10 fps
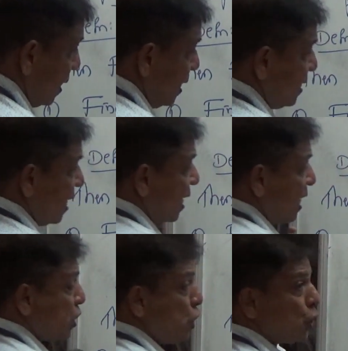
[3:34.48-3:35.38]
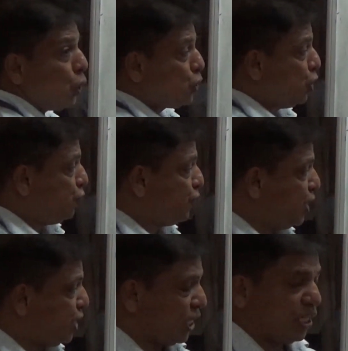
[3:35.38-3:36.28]
integral 0 to
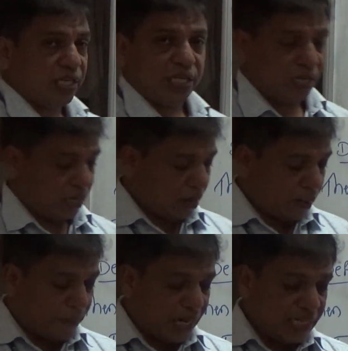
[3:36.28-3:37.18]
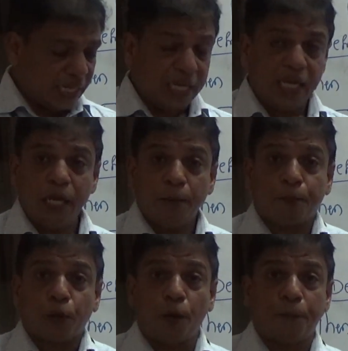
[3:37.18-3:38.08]
infinity by the
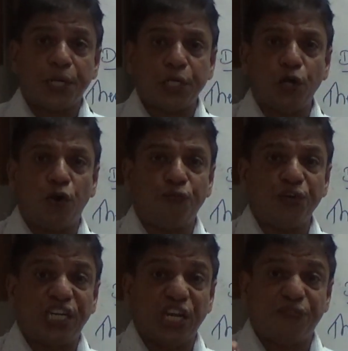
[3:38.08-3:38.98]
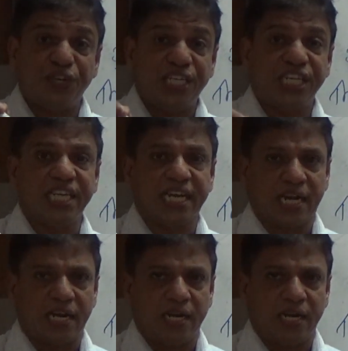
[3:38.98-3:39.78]
property of definite integral.